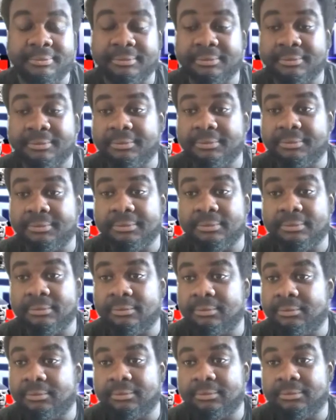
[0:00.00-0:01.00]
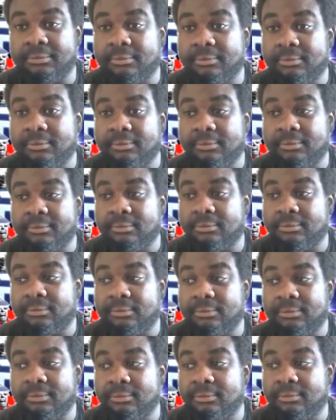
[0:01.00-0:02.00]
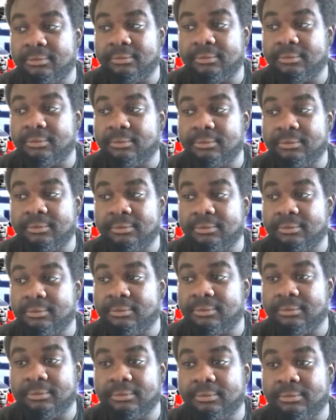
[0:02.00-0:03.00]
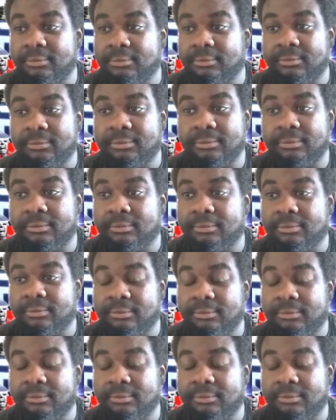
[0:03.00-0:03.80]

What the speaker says: (not speaking)